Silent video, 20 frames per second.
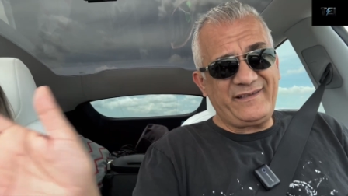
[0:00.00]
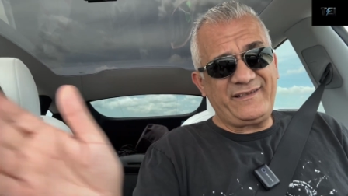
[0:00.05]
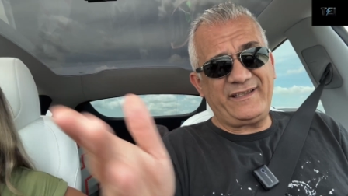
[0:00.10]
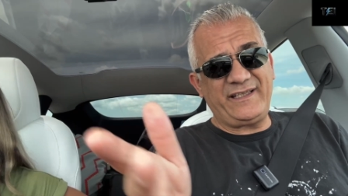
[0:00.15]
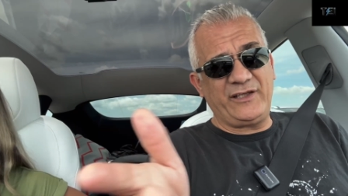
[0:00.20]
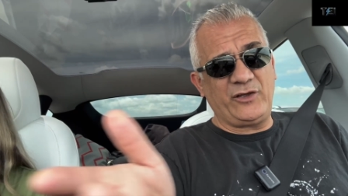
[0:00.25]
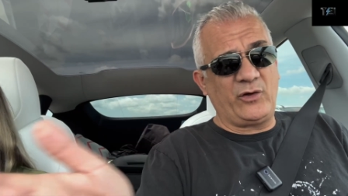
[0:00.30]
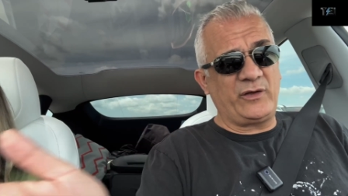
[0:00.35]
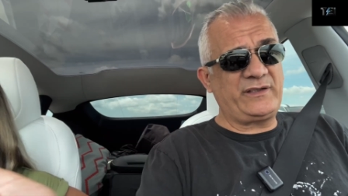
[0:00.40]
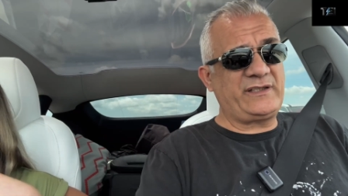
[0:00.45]

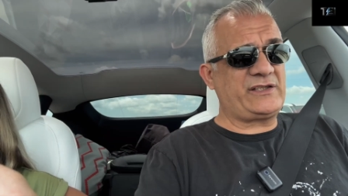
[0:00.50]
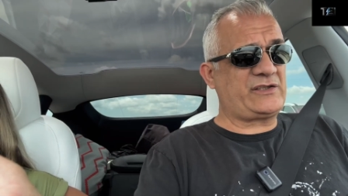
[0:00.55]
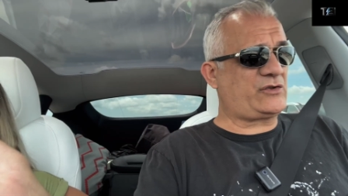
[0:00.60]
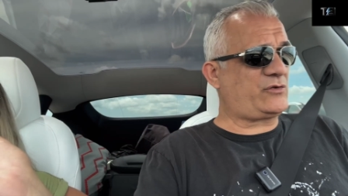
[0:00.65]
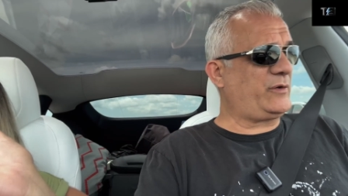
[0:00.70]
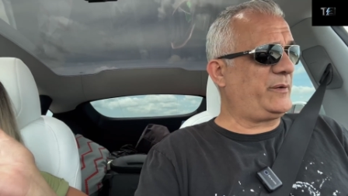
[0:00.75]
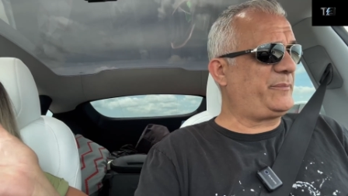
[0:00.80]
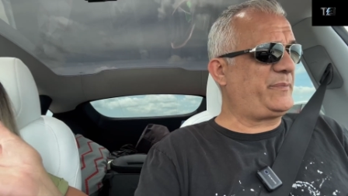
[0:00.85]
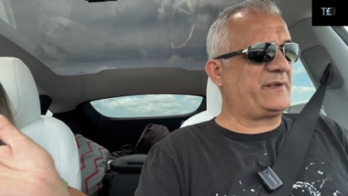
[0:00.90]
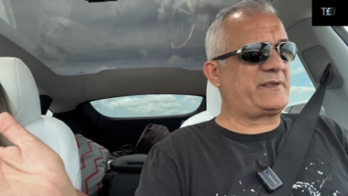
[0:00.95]
In this
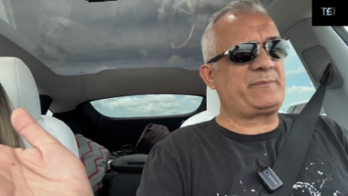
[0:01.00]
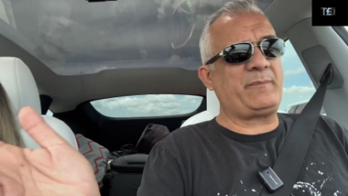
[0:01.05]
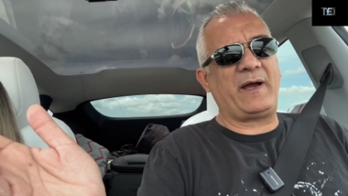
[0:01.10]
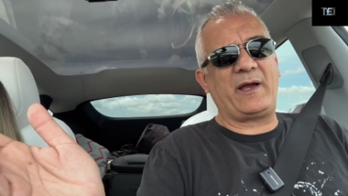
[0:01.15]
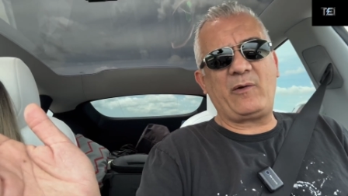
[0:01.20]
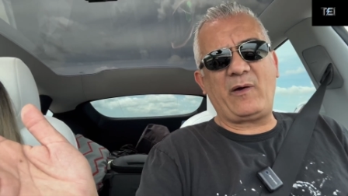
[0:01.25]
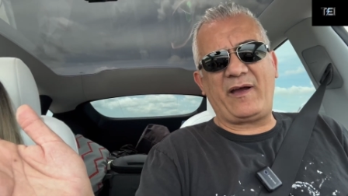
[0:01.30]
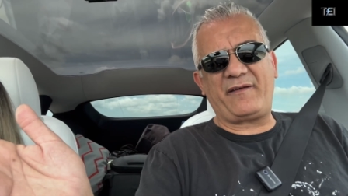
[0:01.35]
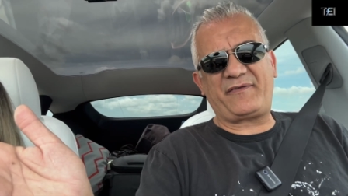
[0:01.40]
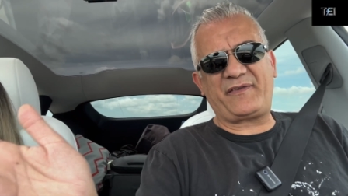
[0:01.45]
trip it's my
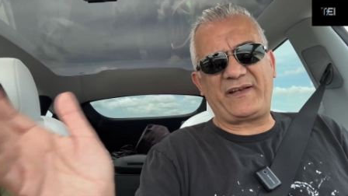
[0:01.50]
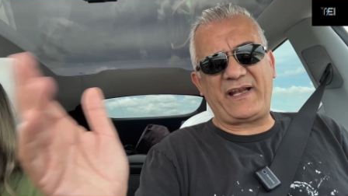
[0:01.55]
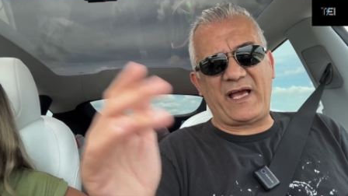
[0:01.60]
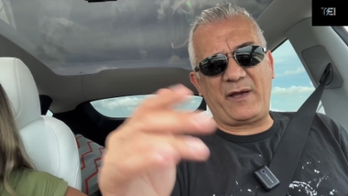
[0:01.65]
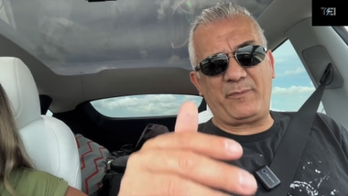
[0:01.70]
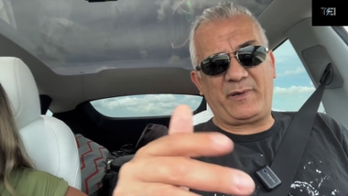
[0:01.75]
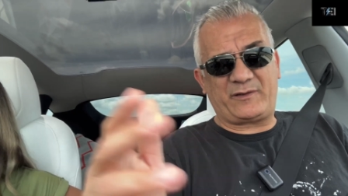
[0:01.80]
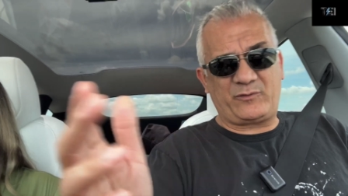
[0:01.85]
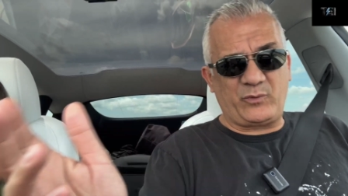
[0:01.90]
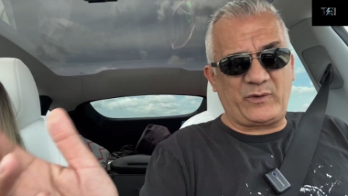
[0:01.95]
wife and I,
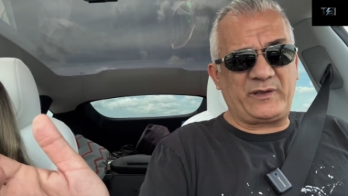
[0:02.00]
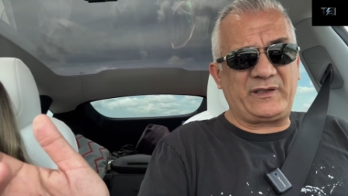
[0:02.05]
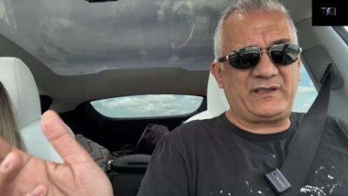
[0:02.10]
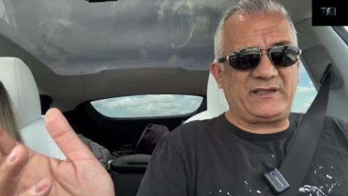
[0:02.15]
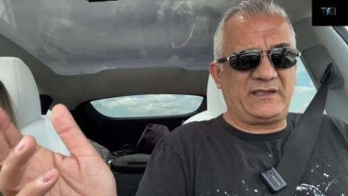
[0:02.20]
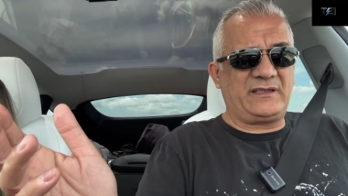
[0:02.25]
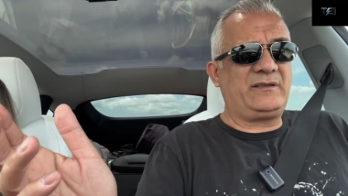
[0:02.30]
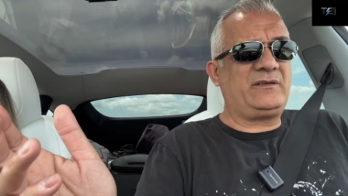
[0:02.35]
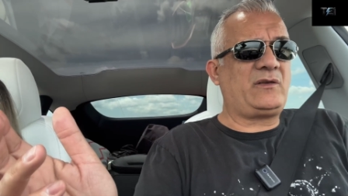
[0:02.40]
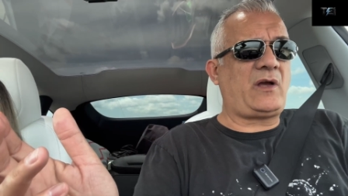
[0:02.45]
but
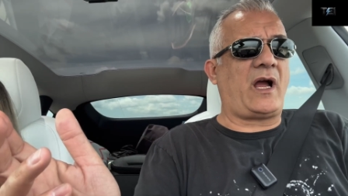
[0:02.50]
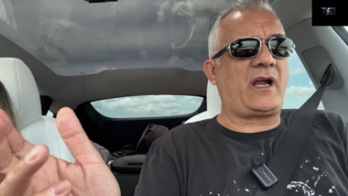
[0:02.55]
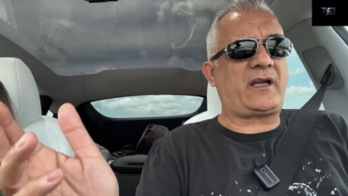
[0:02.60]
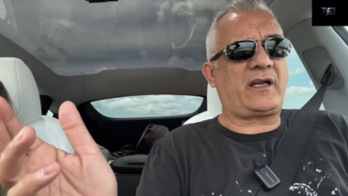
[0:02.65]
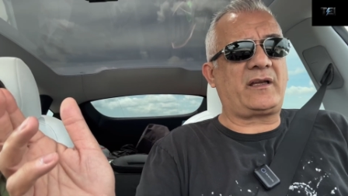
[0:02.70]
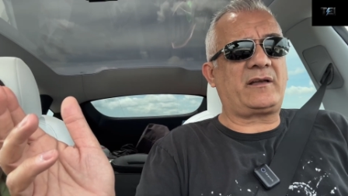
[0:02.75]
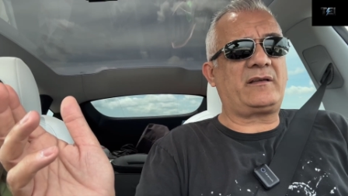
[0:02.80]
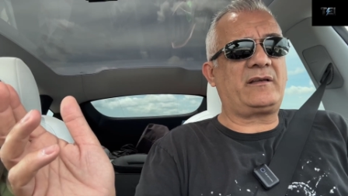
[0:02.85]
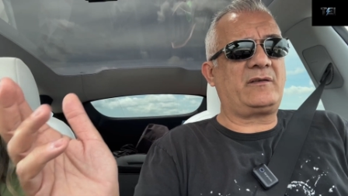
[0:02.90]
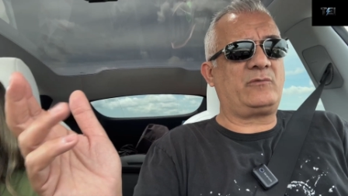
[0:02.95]
when
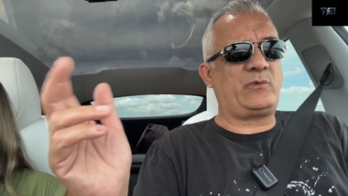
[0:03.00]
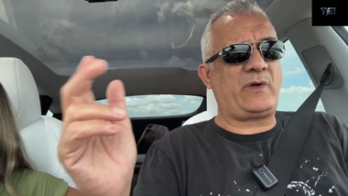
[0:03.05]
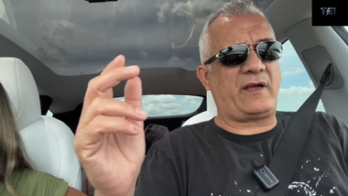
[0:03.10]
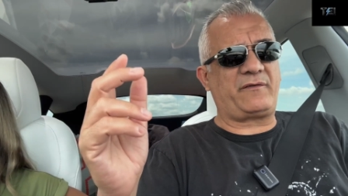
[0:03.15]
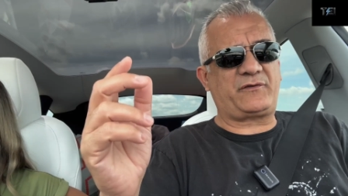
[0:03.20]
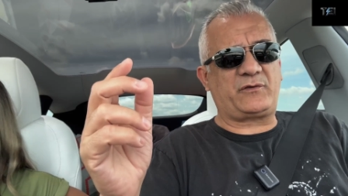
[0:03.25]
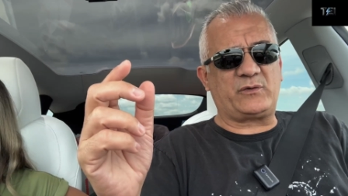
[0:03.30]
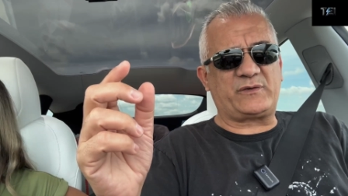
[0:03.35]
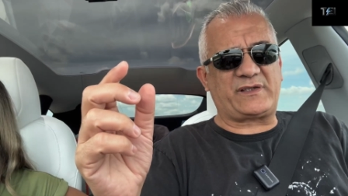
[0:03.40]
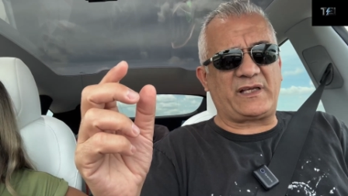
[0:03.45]
we
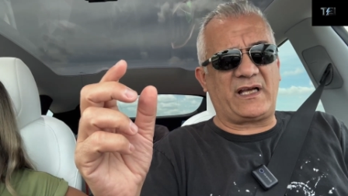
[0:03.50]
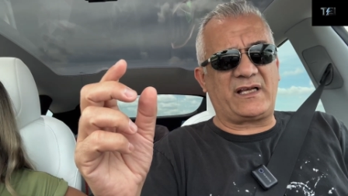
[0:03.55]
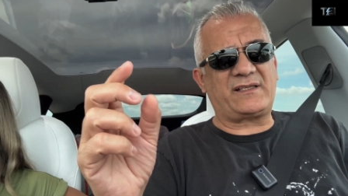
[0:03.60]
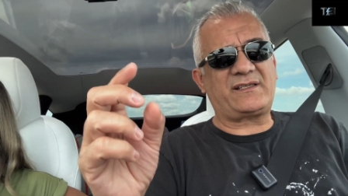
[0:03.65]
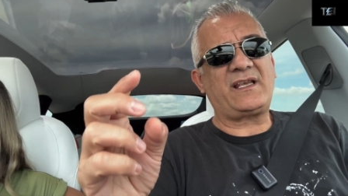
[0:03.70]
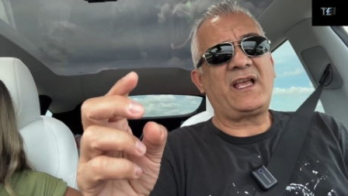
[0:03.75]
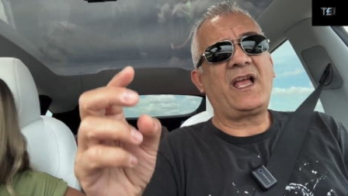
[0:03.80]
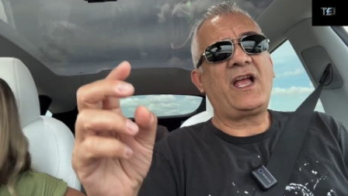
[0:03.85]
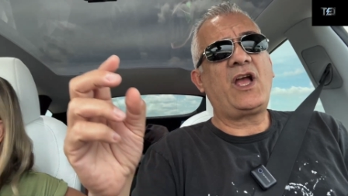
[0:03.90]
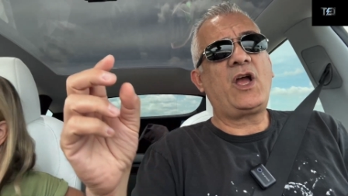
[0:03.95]
have 2
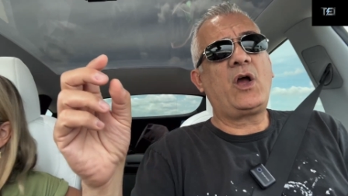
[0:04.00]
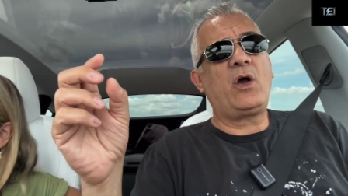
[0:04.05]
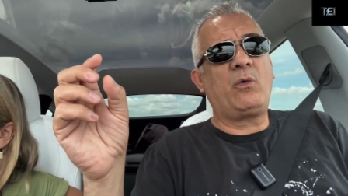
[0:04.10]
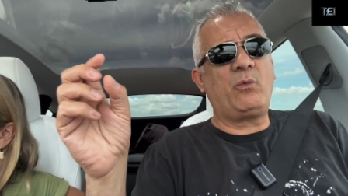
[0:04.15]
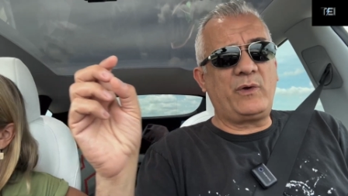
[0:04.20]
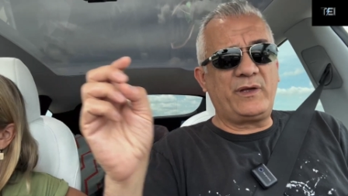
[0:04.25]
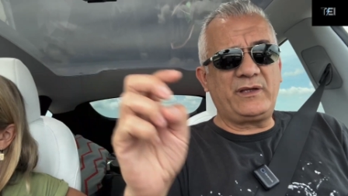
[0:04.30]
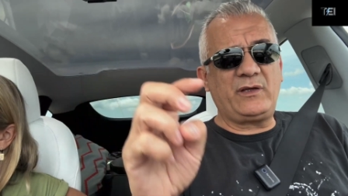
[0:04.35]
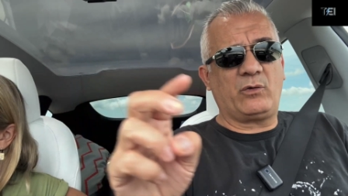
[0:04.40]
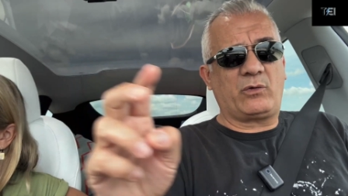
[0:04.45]
sons,
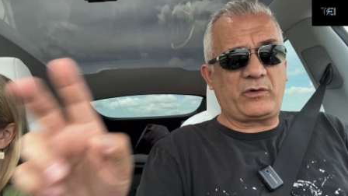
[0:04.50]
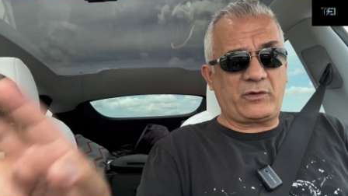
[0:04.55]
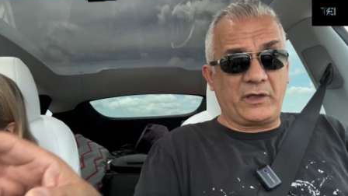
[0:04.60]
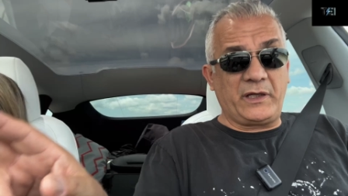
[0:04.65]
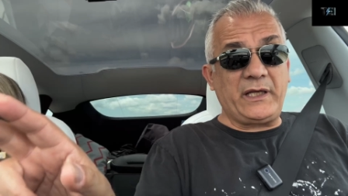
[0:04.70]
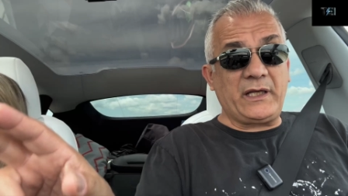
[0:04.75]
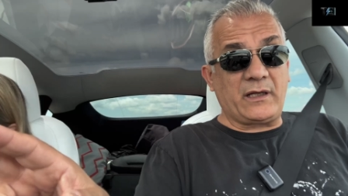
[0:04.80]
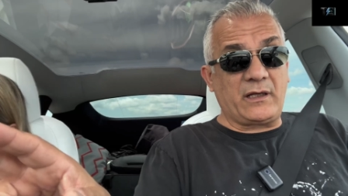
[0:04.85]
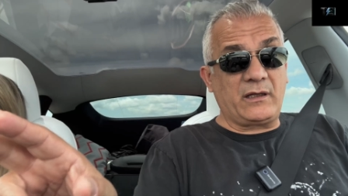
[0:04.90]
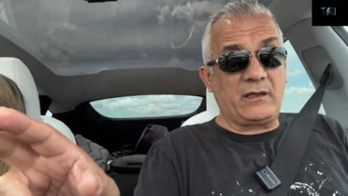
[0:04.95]
when they were
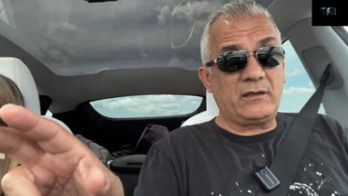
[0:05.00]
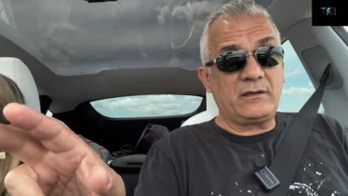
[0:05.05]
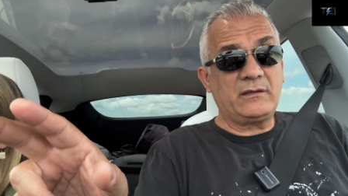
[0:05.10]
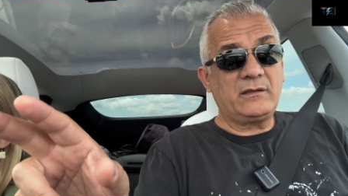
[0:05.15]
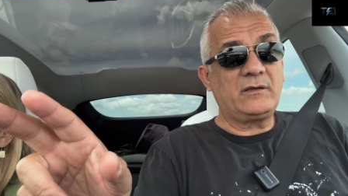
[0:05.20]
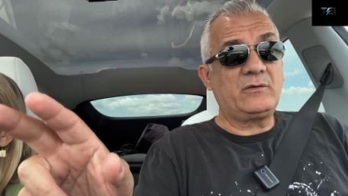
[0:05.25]
little,